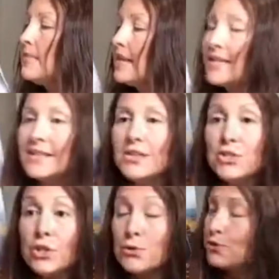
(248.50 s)
These are the
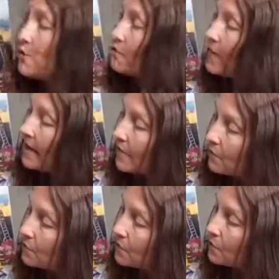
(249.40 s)
children running
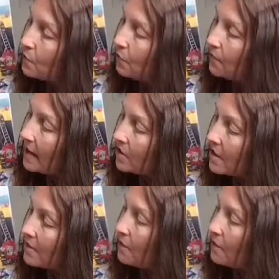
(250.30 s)
from school, fetching the